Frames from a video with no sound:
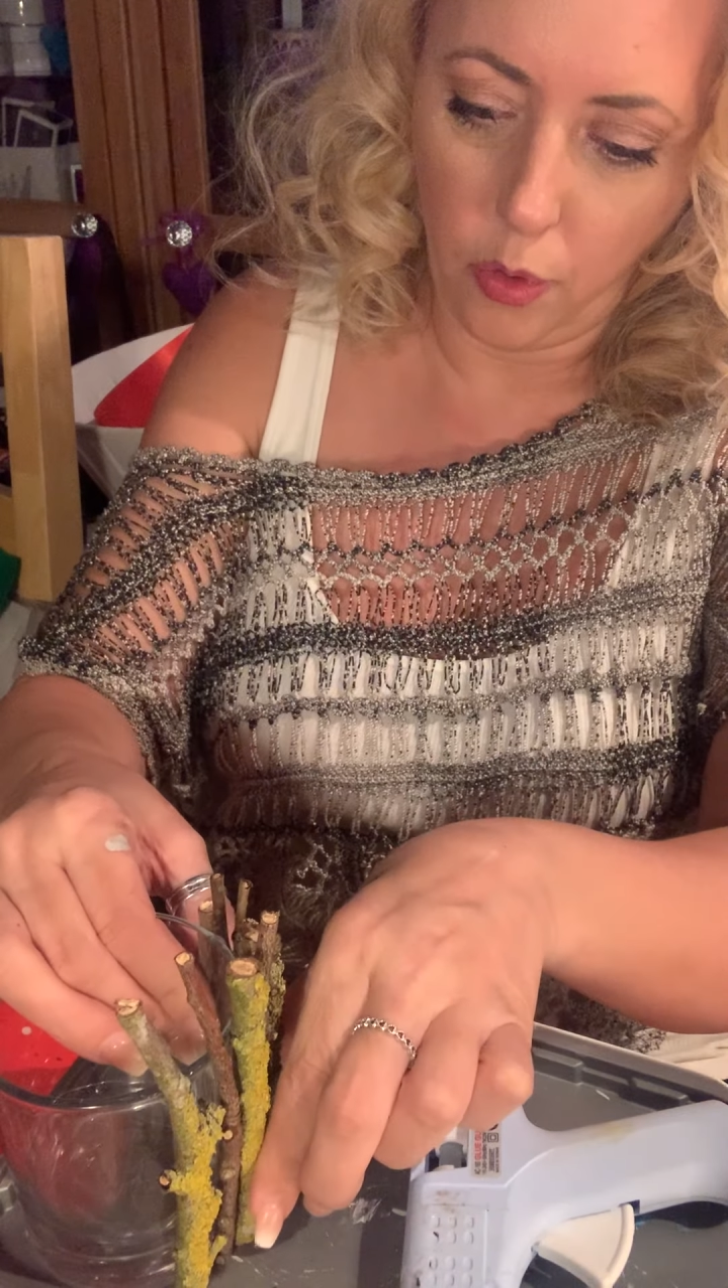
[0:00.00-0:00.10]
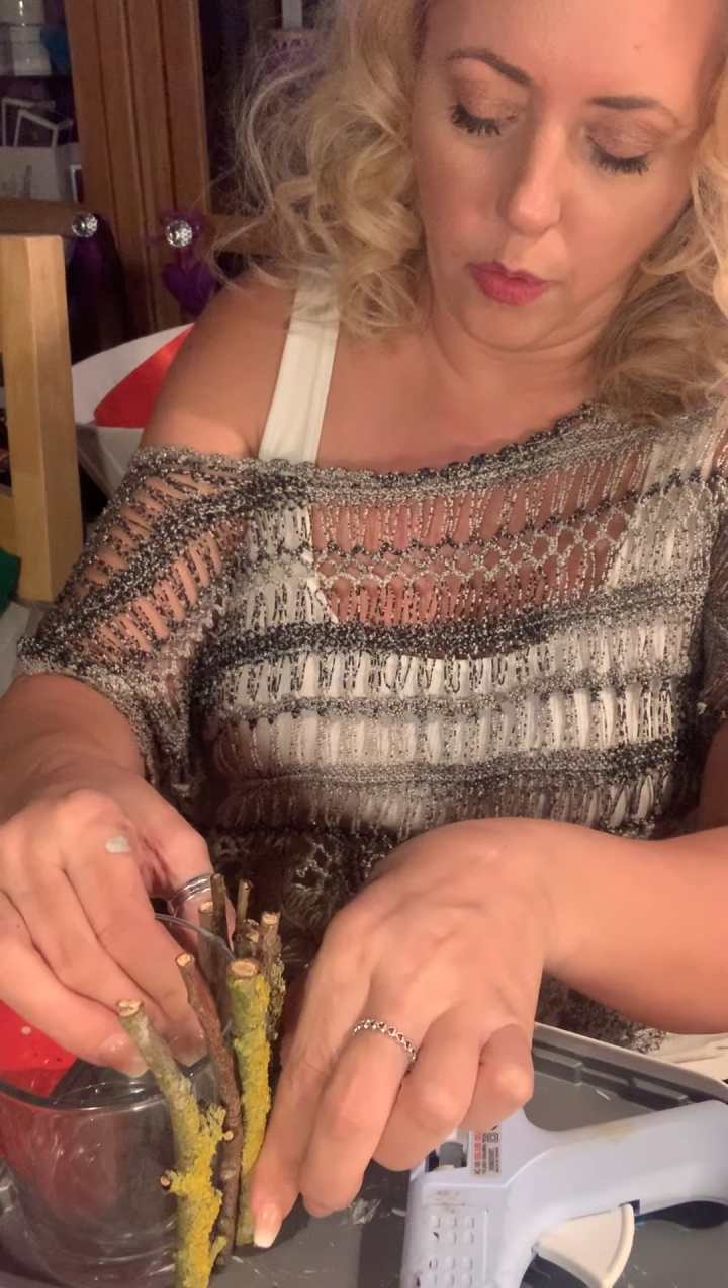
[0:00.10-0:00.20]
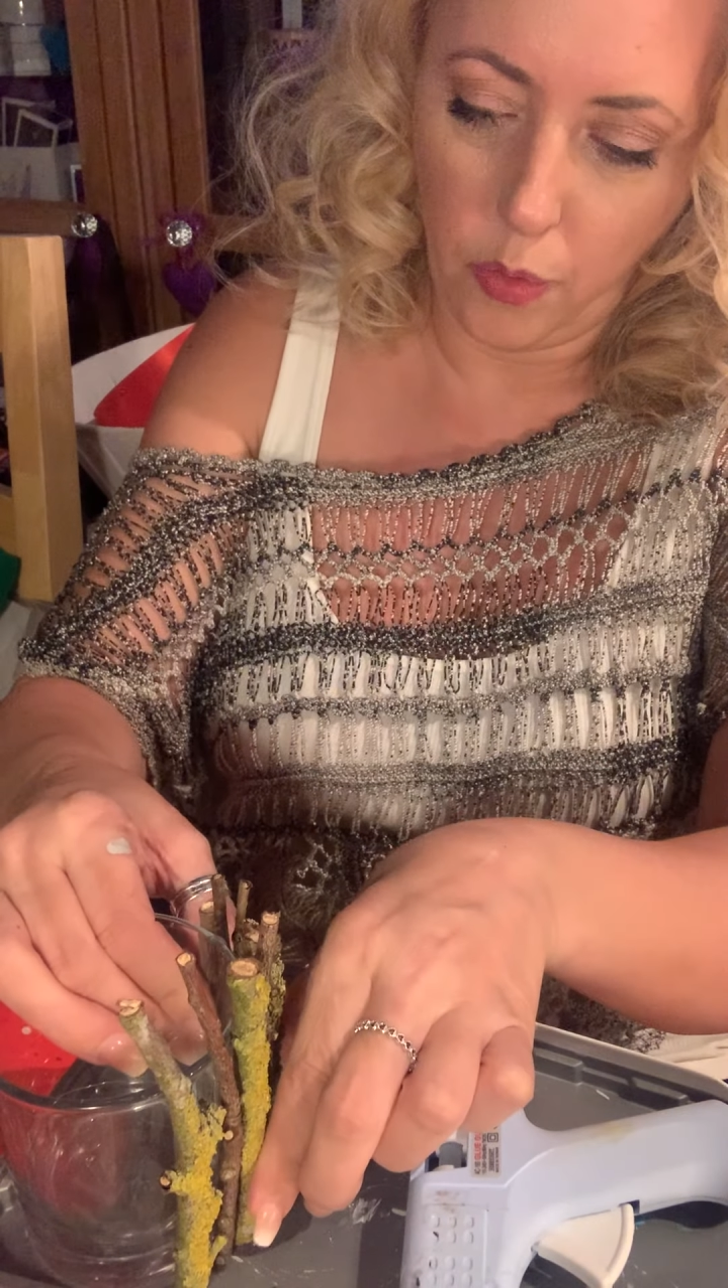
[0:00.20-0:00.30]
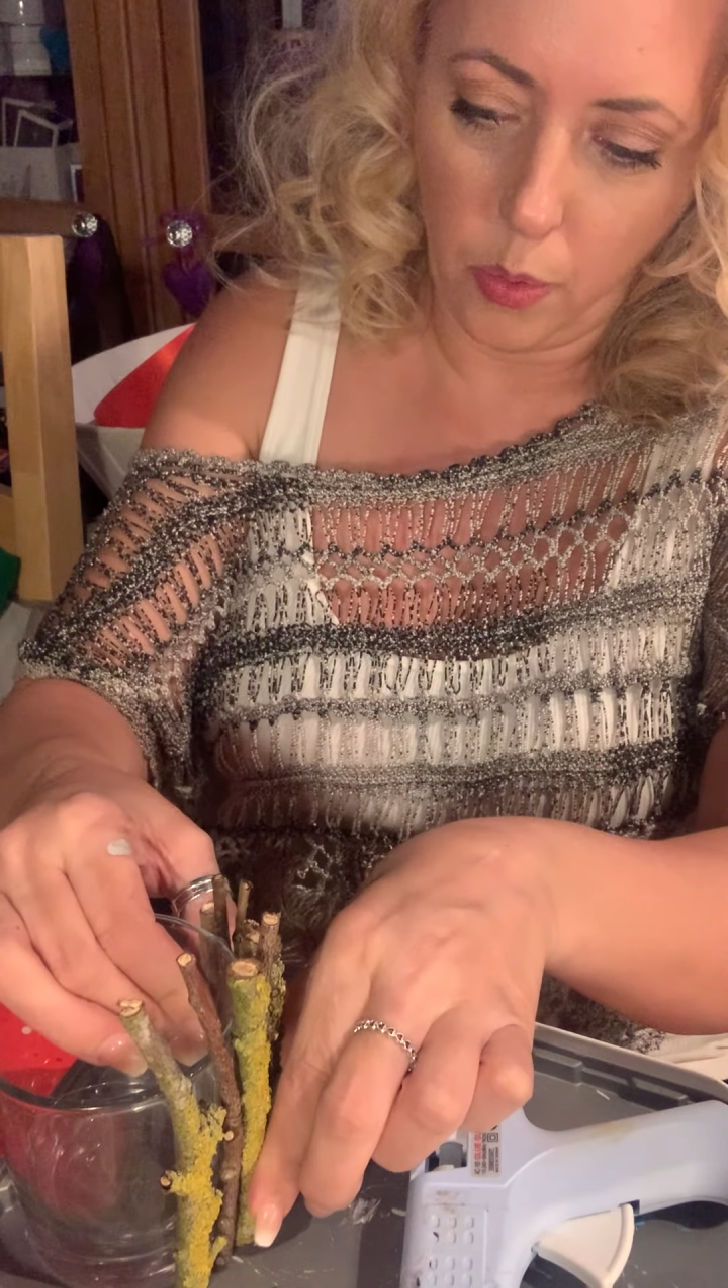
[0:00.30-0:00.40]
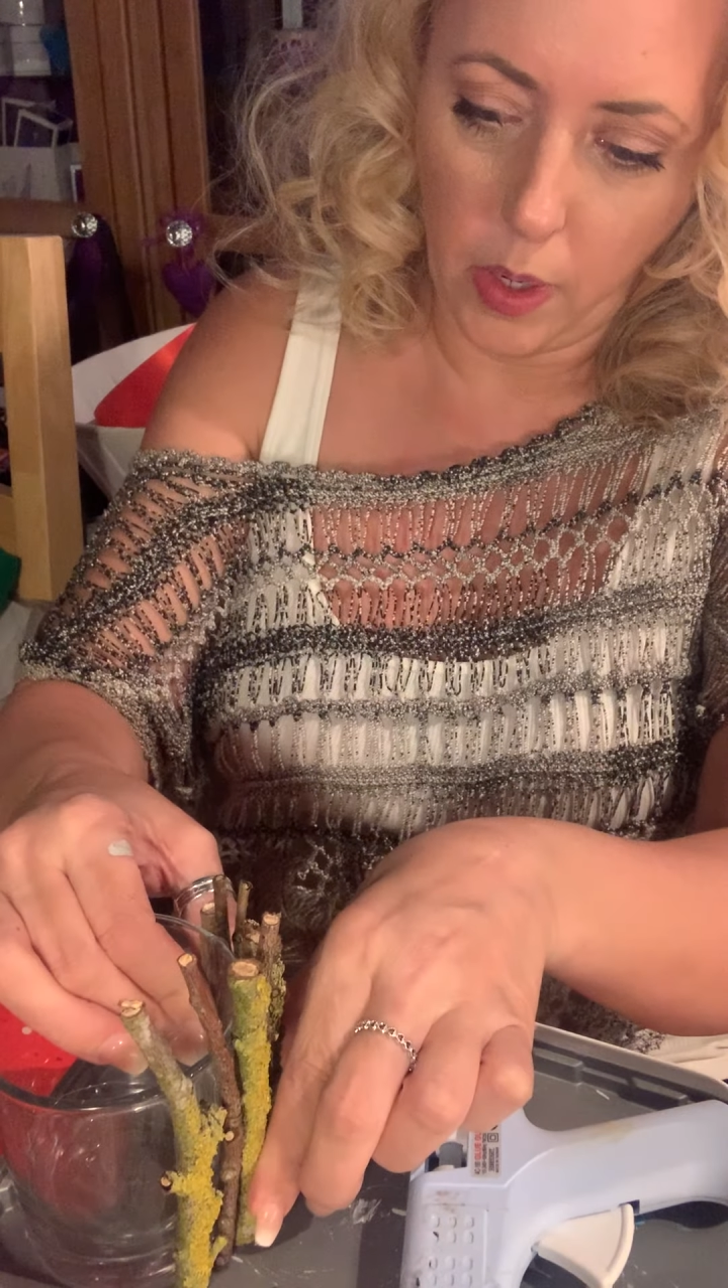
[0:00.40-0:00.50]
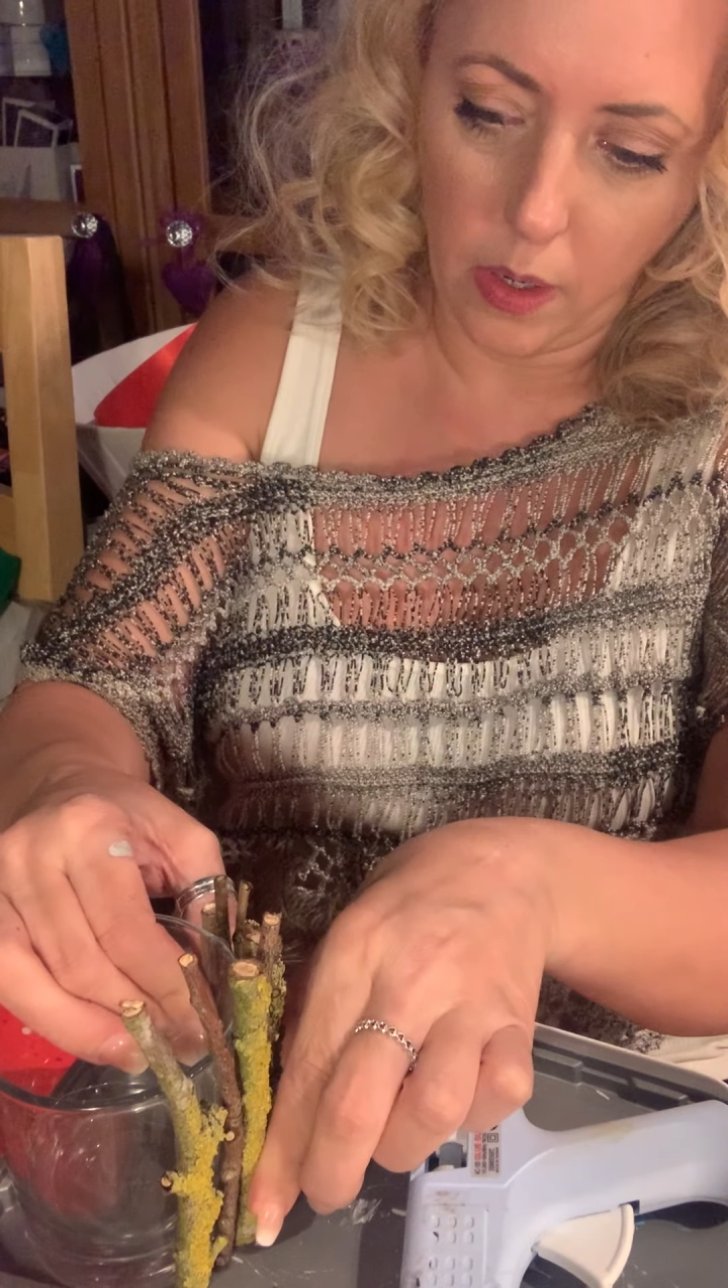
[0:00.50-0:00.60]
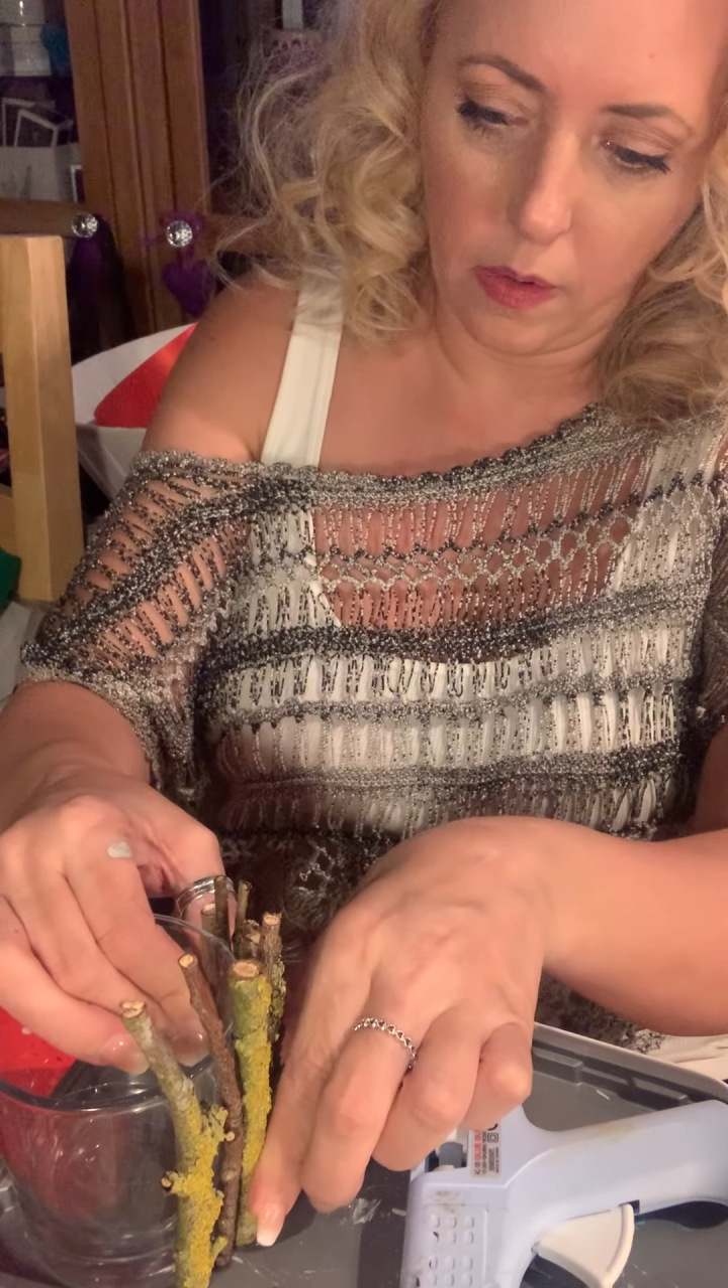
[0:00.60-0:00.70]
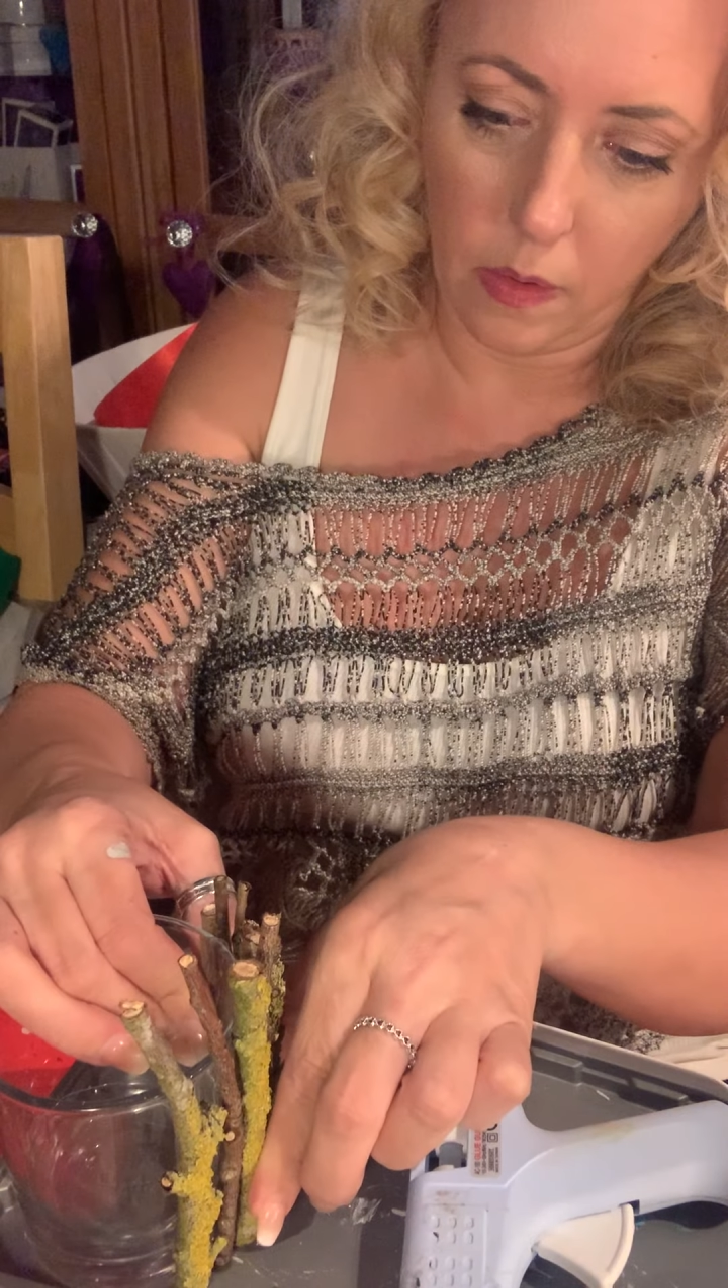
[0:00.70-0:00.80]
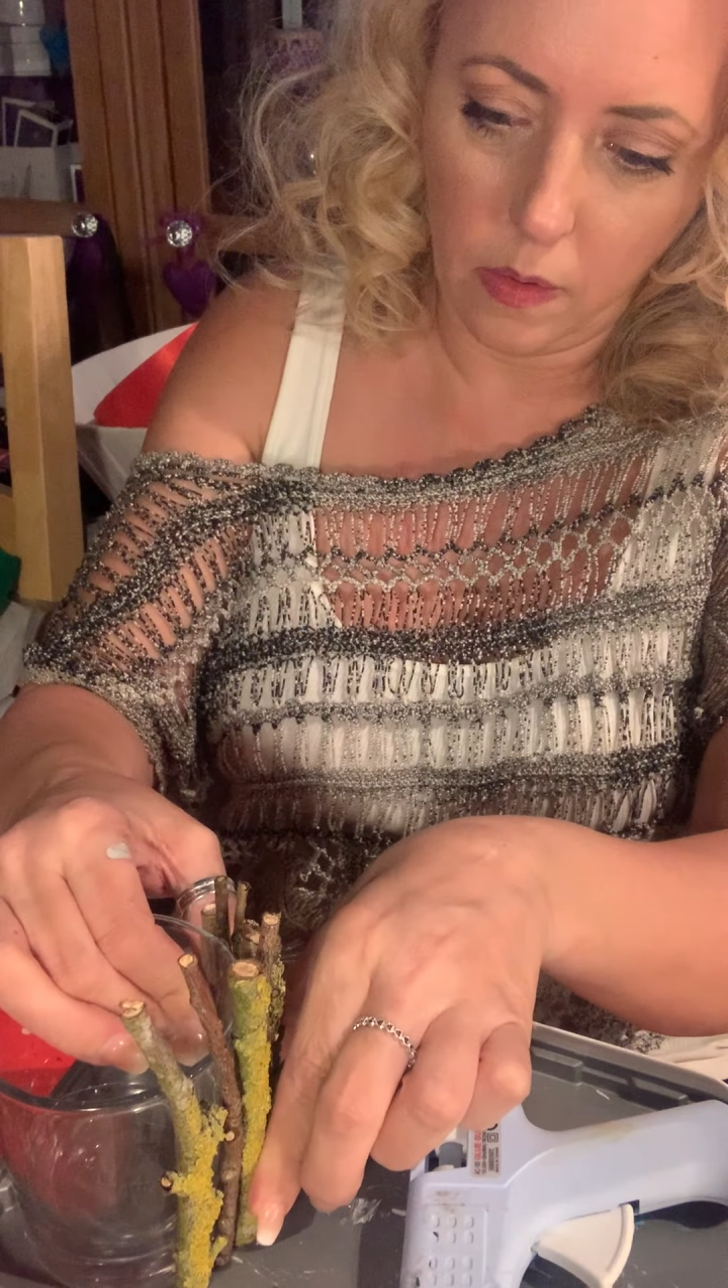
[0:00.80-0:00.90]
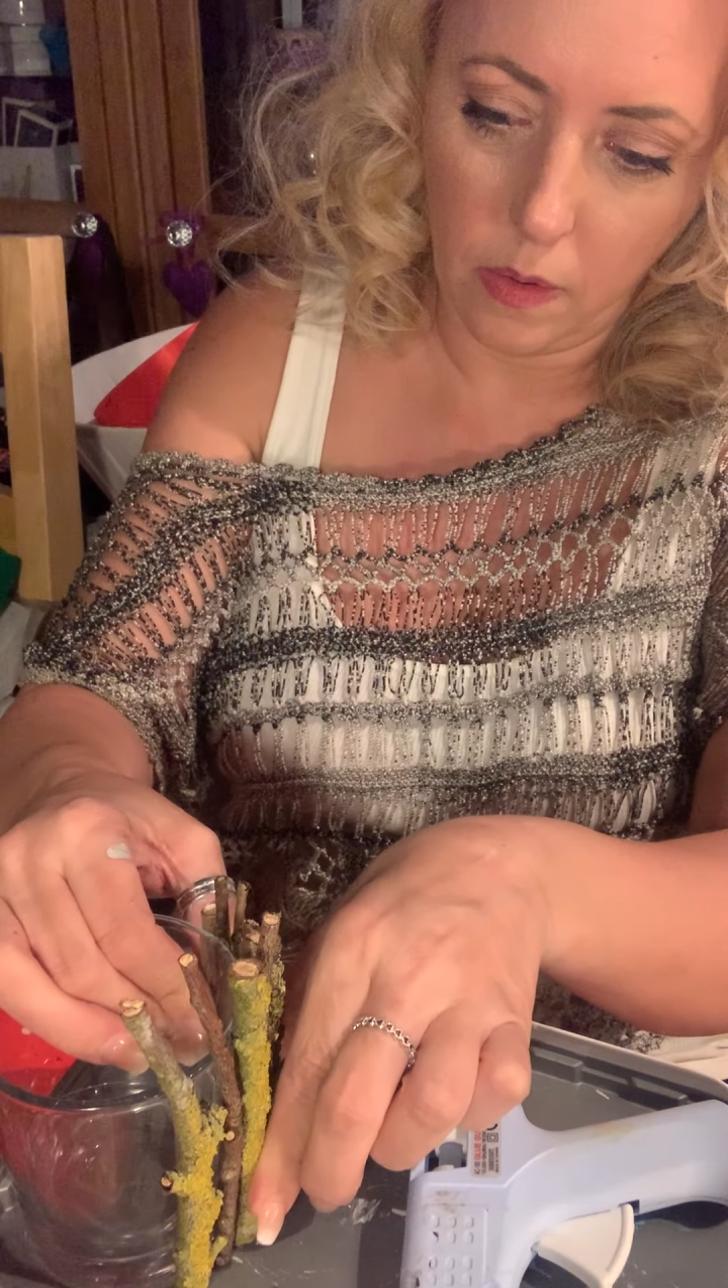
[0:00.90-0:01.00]
of
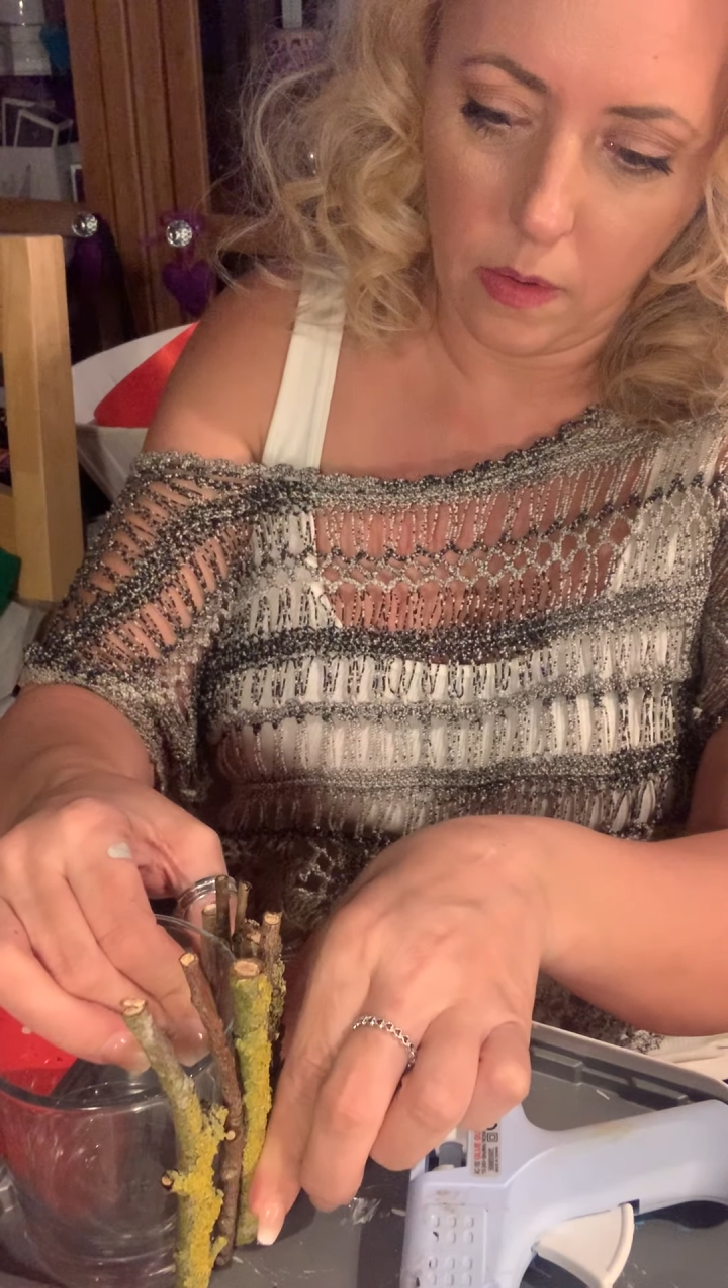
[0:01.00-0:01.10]
twigs.